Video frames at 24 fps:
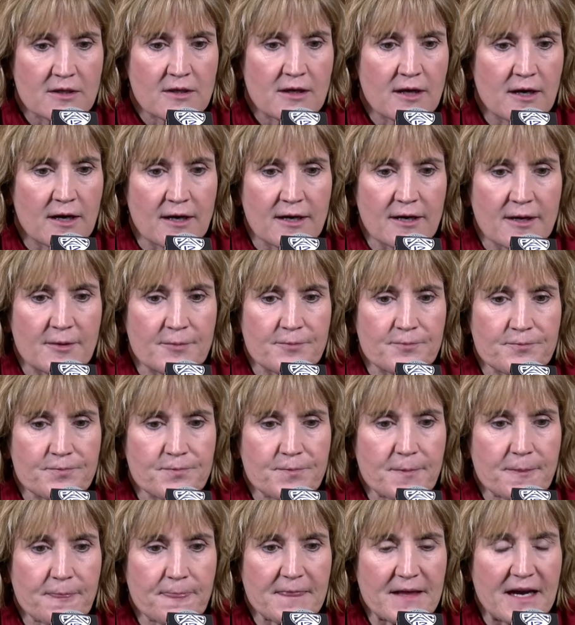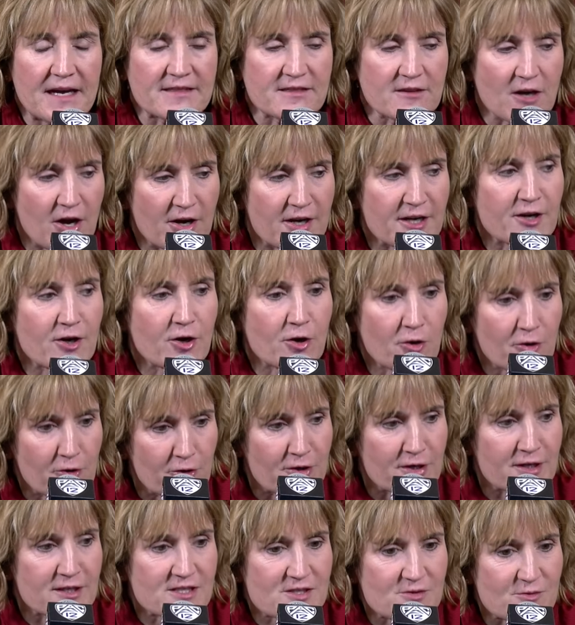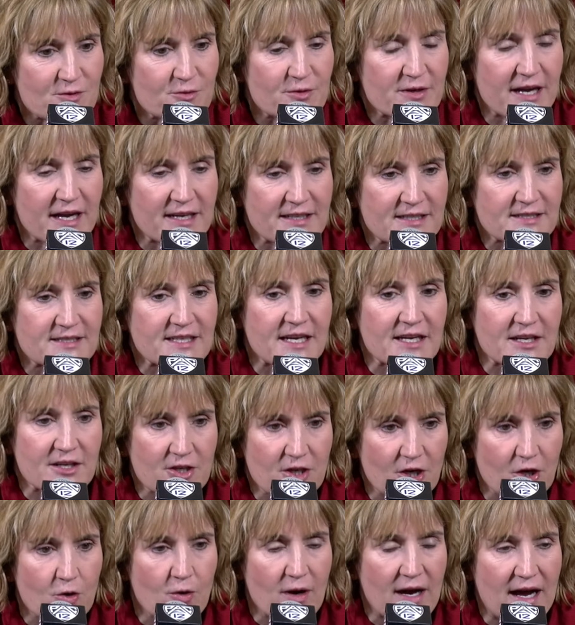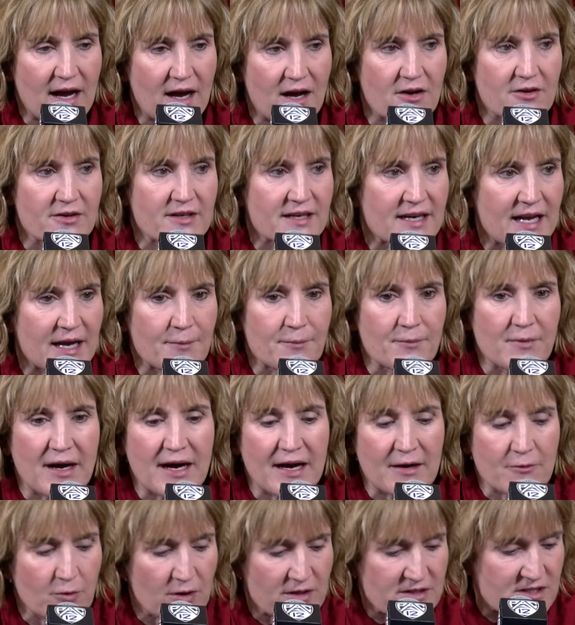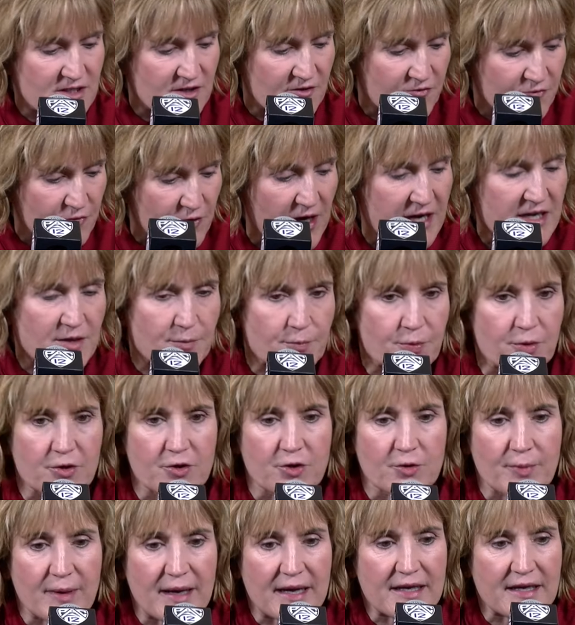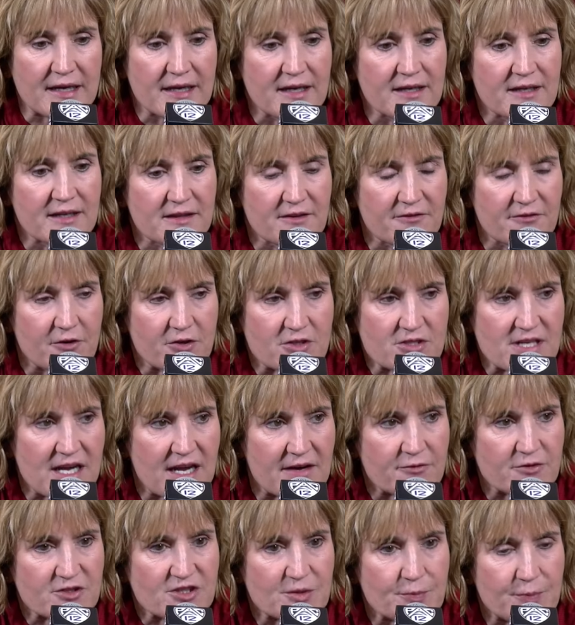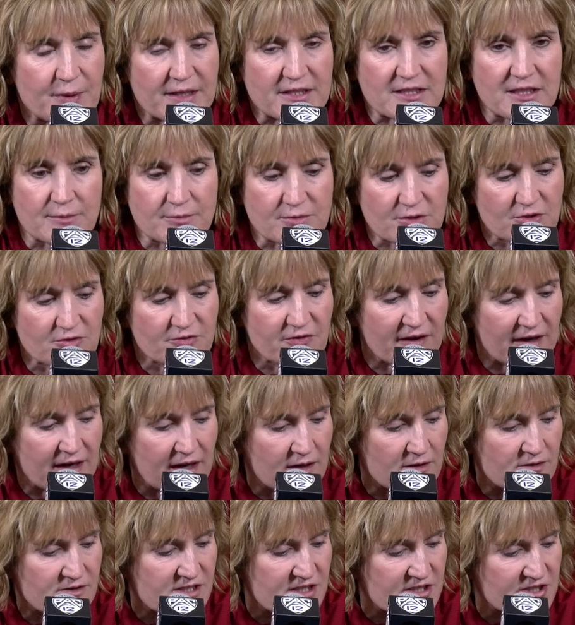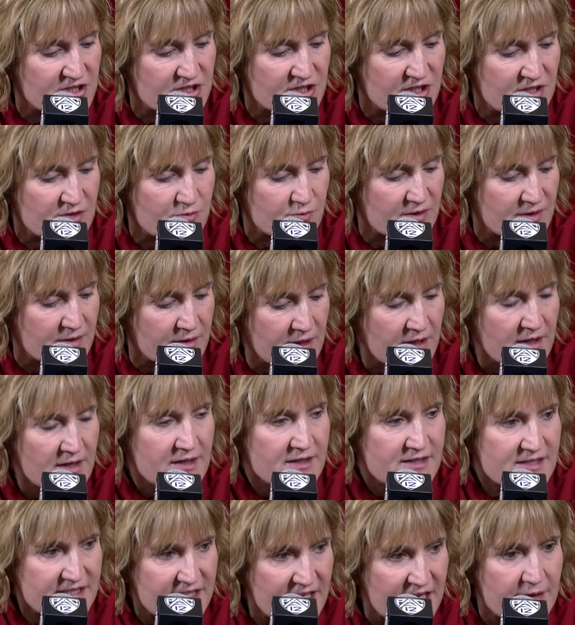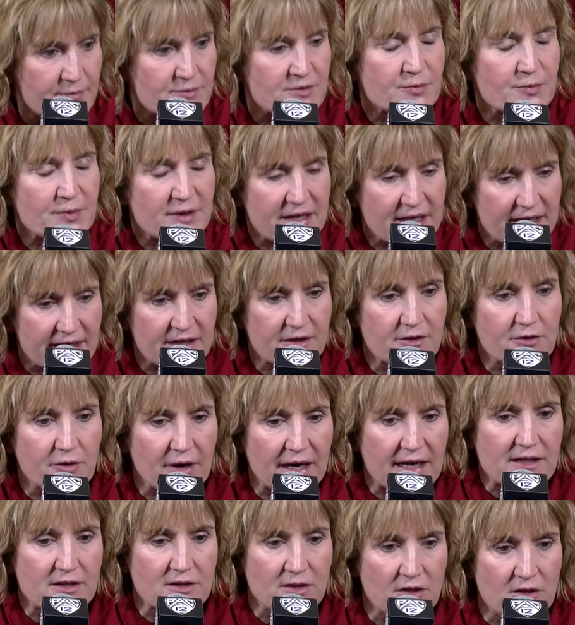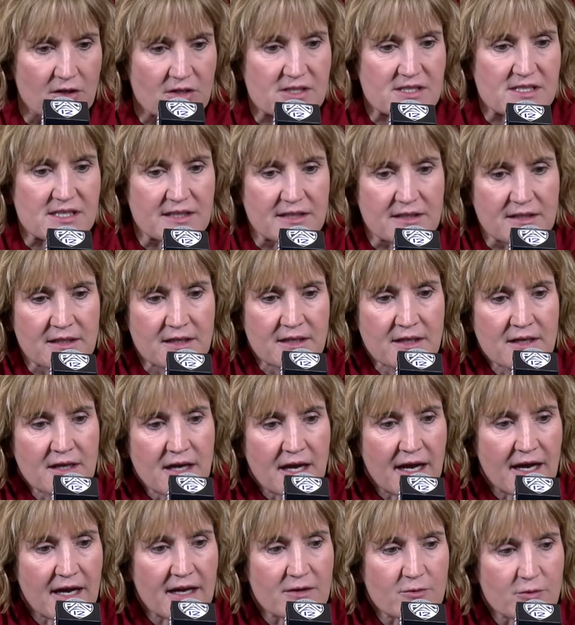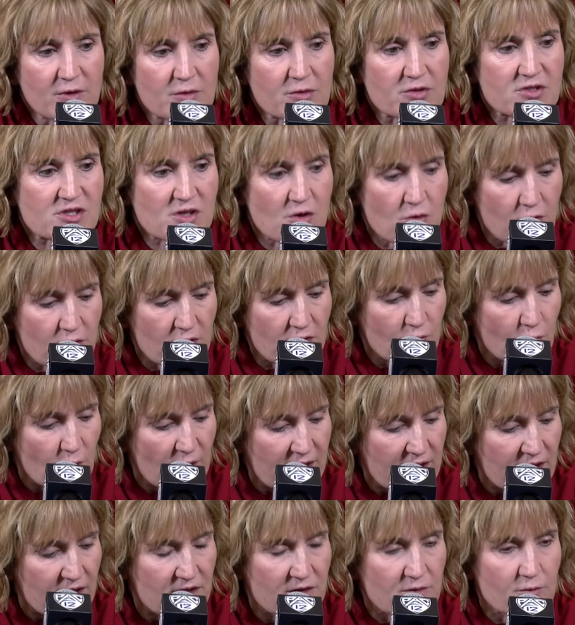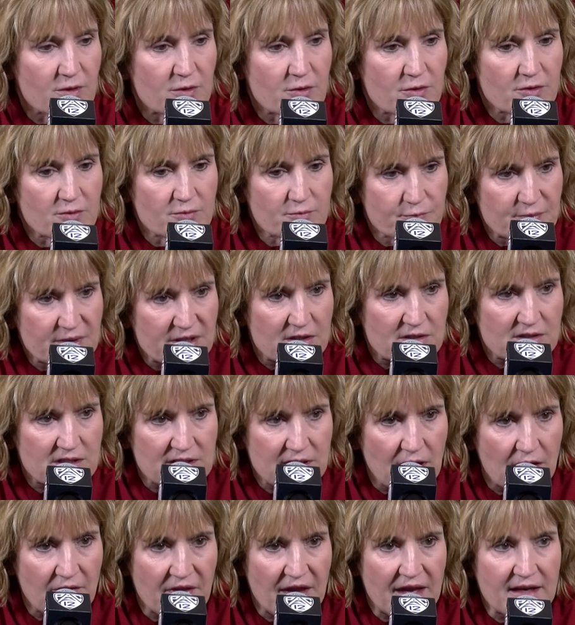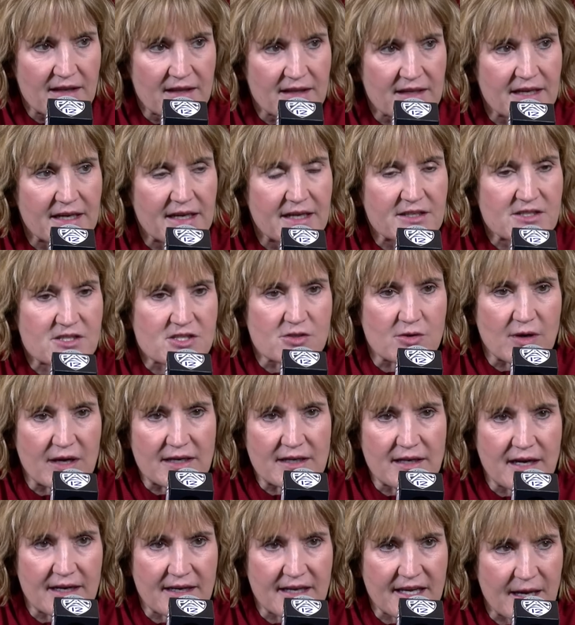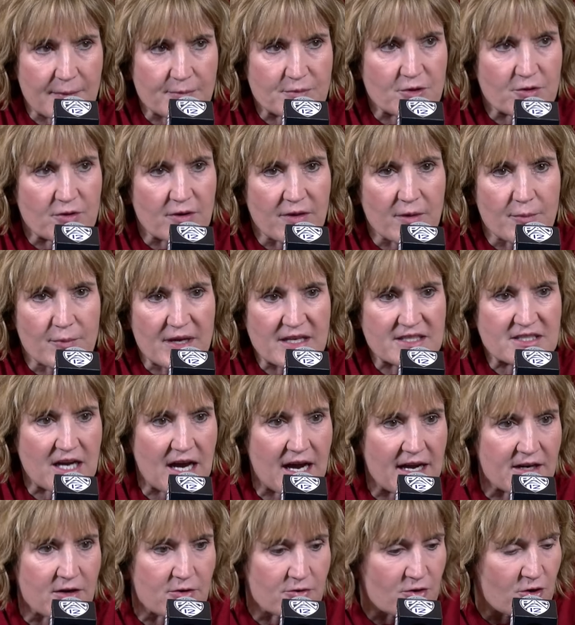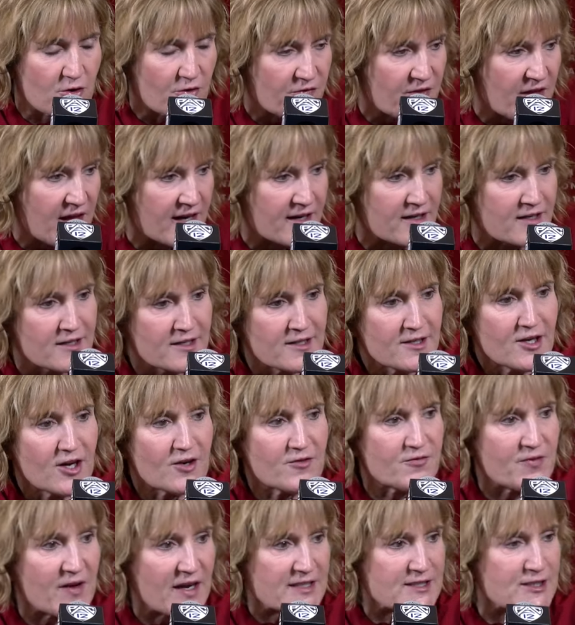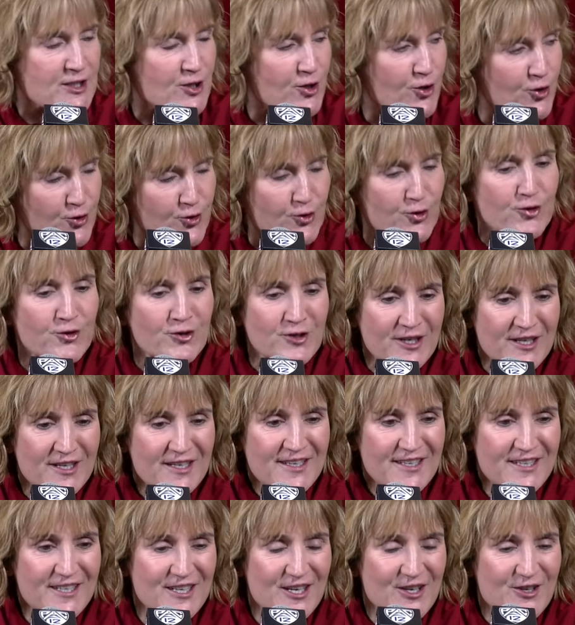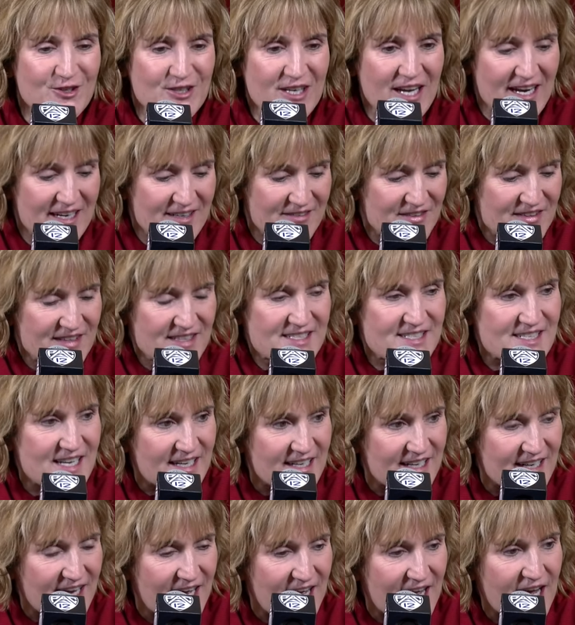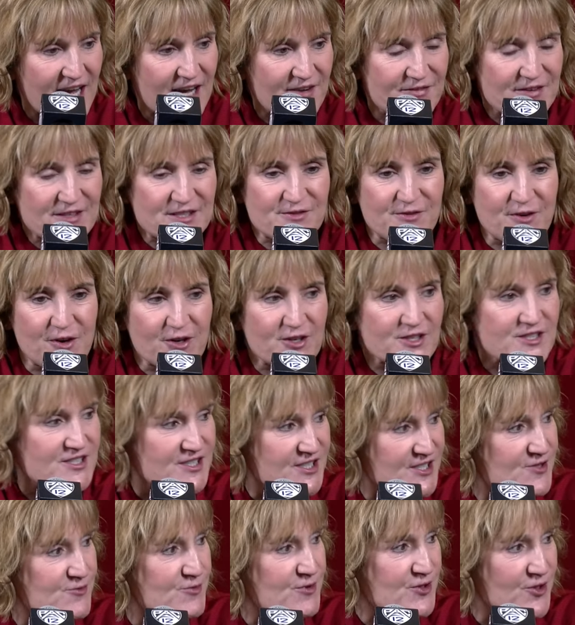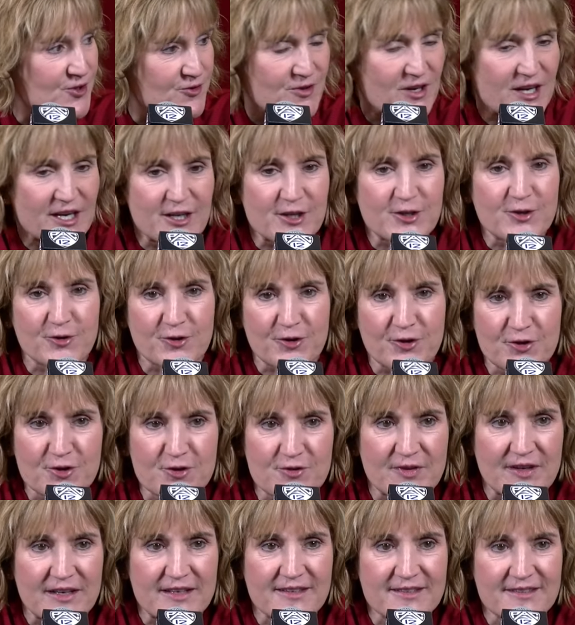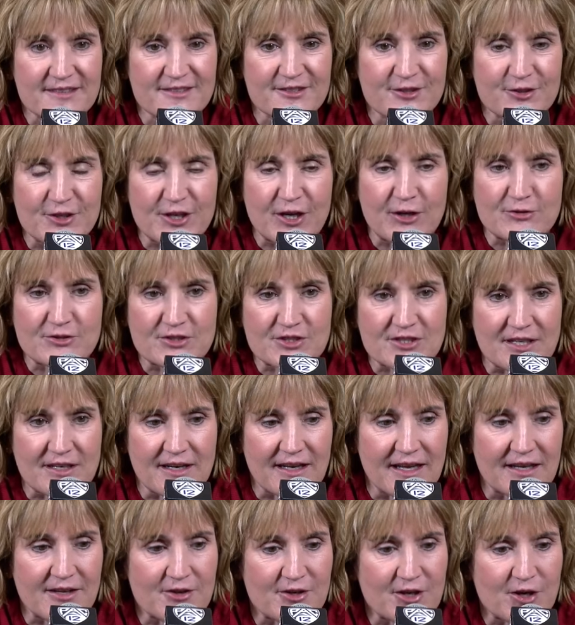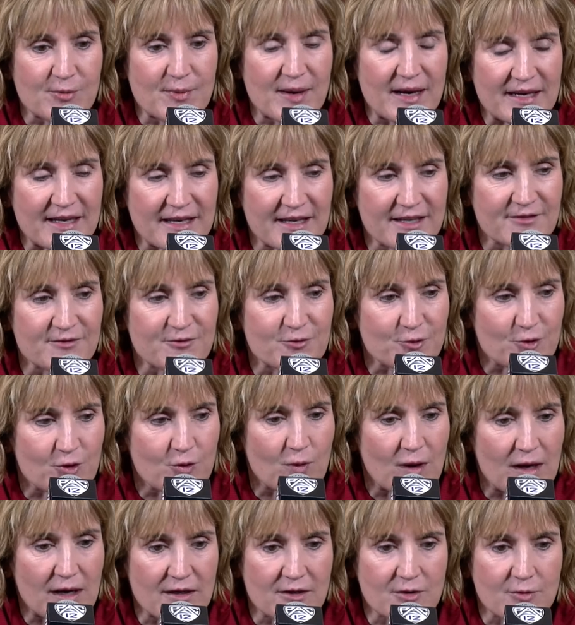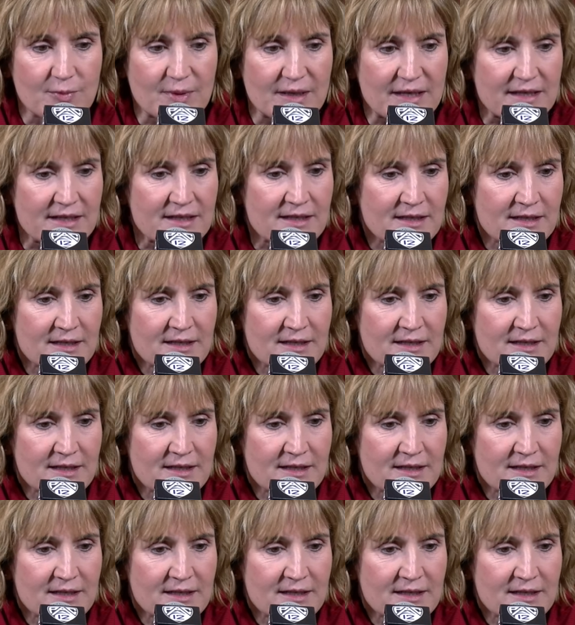Um, I thought it hurt us when we had to take Yo out, and I'm, I wasn't afraid to put her back in in the first half when she picked up two fouls. It's just we seemed to be getting great looks, and, and we were scoring well, and we were building on that lead, so I, I kept her on the bench. I don't know if that affected her, you know, kind of in the second half as far as just when you're in a groove and your coach doesn't let you go back in for a while. But